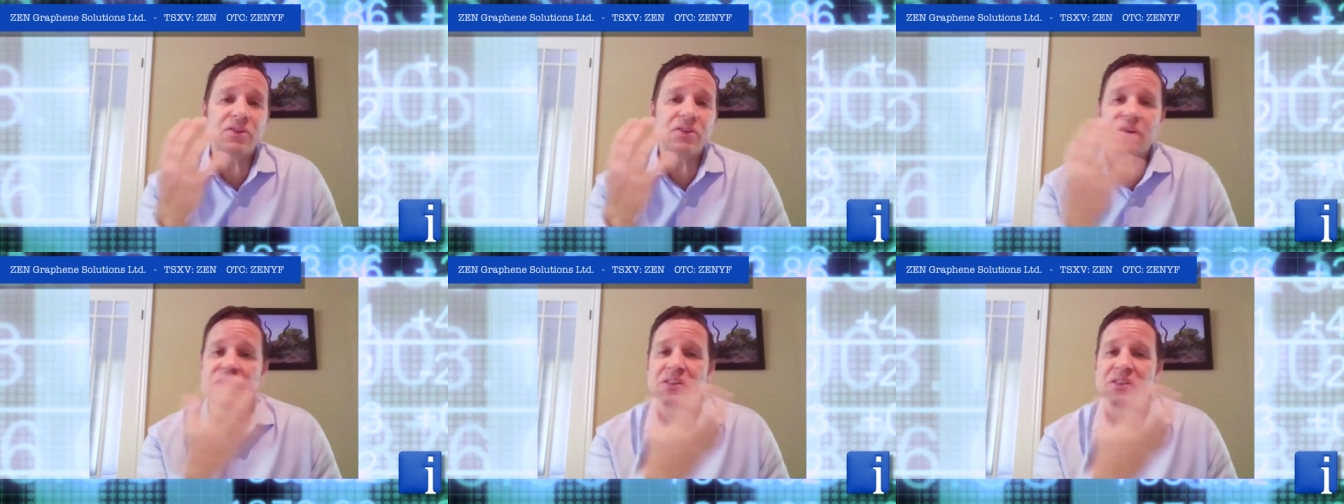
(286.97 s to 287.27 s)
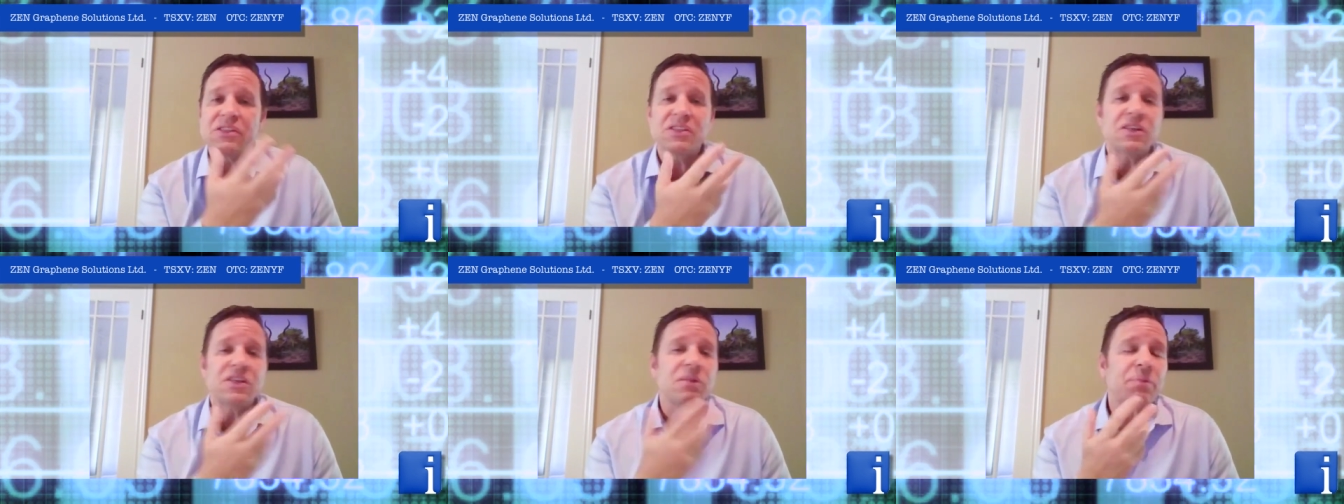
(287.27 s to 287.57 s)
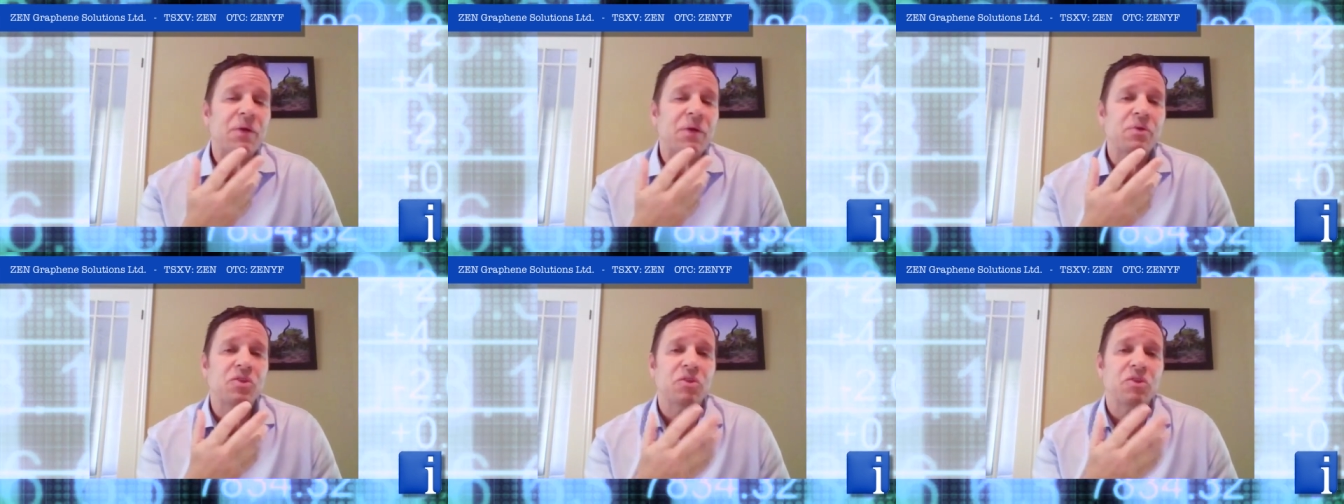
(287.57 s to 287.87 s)
you can still
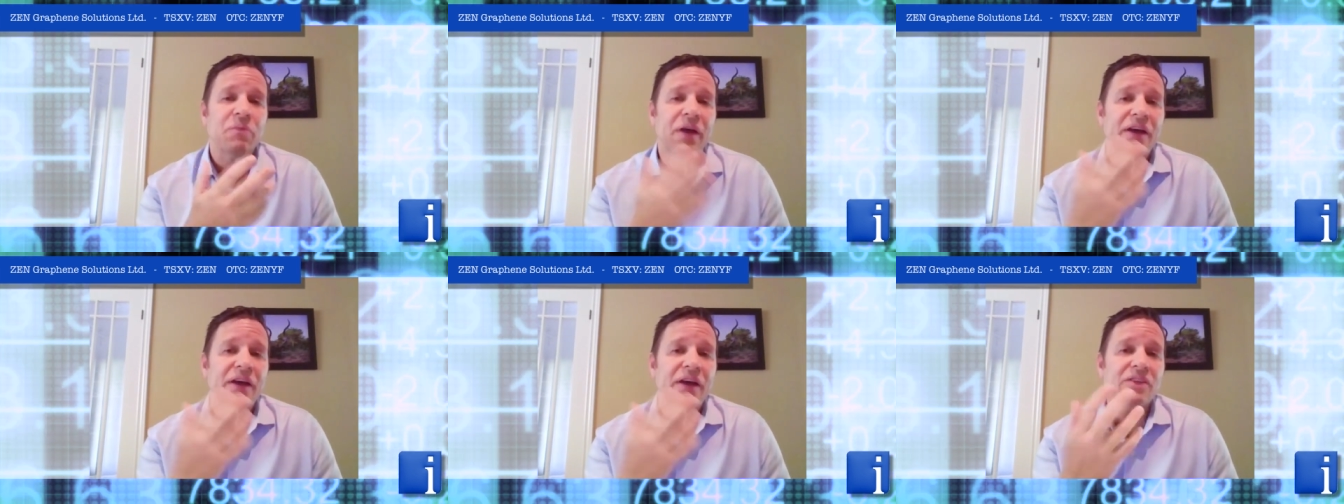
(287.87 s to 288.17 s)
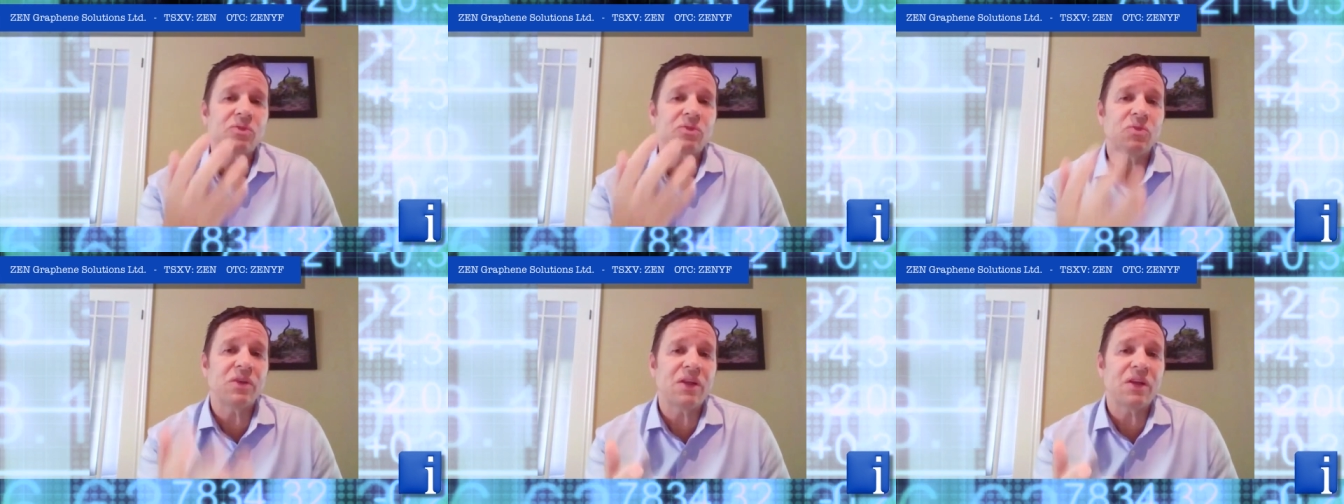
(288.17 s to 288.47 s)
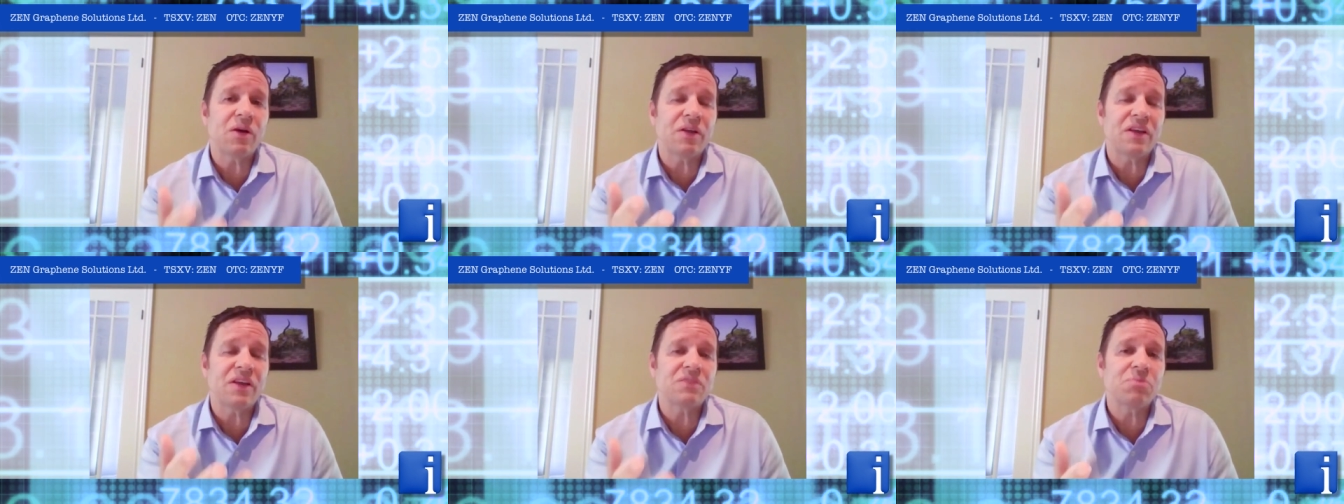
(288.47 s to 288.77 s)
play with your mask
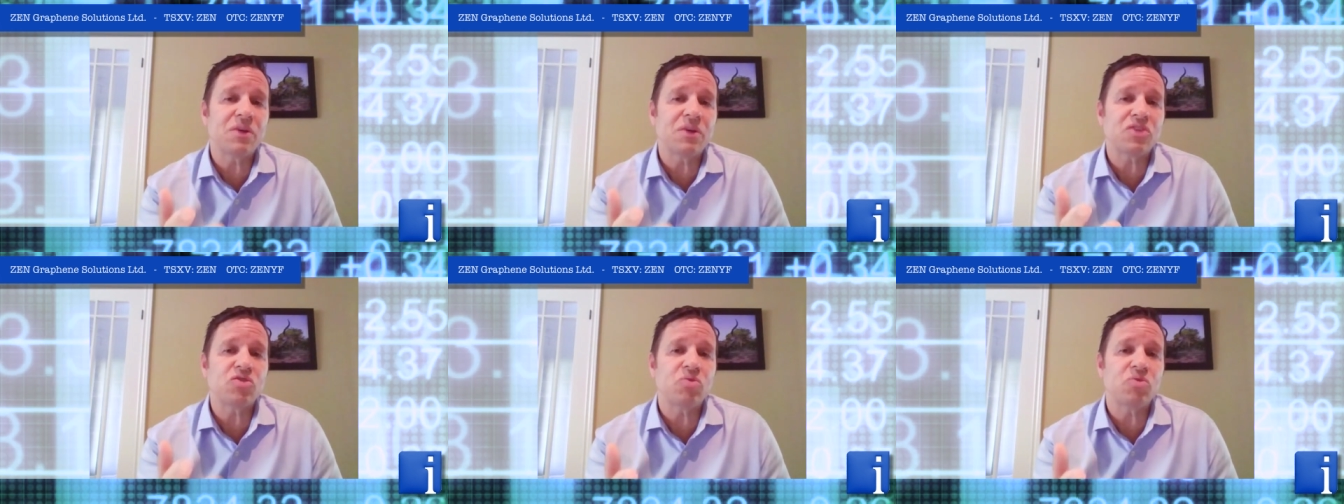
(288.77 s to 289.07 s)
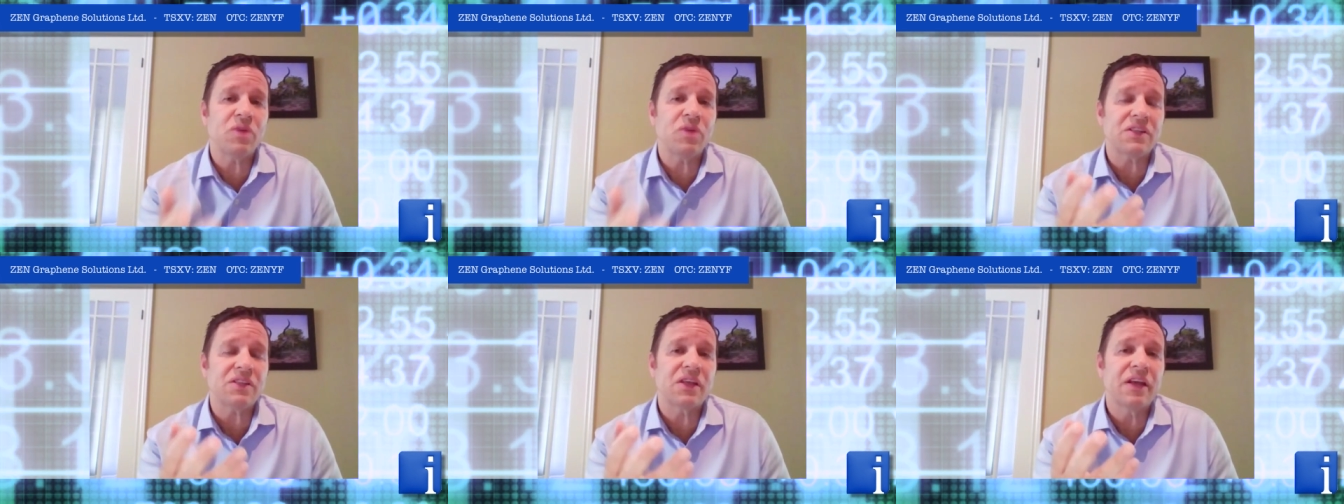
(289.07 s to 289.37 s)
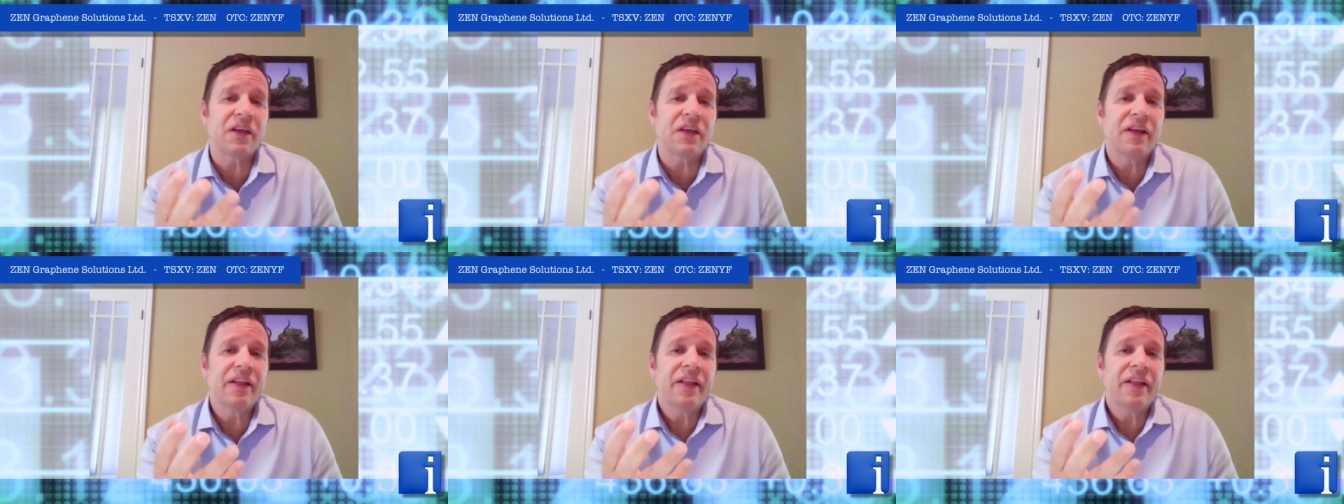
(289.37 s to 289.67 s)
without as much
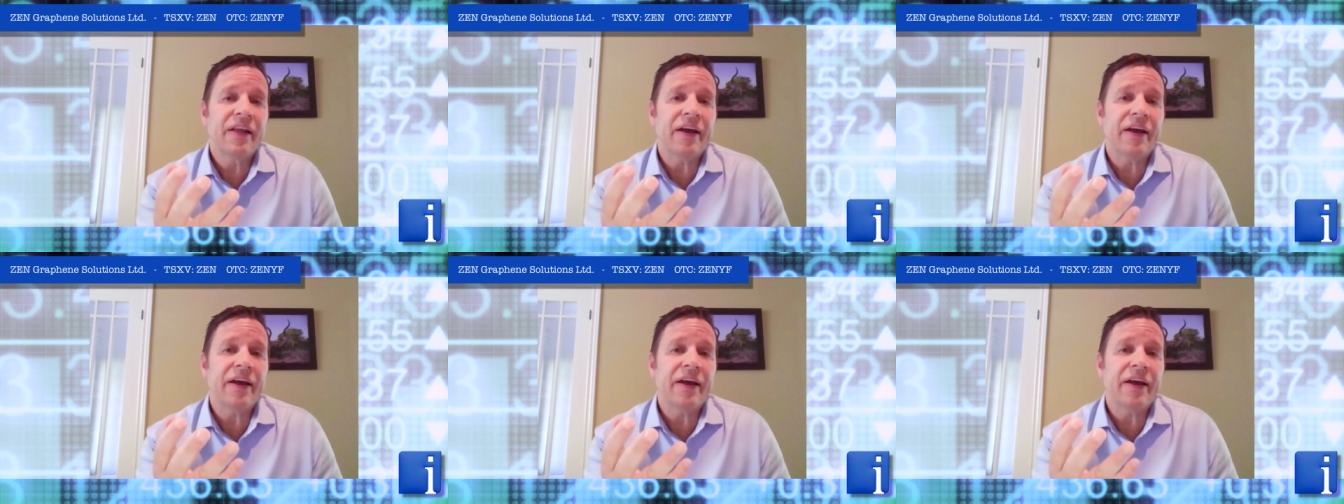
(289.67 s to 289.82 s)
risk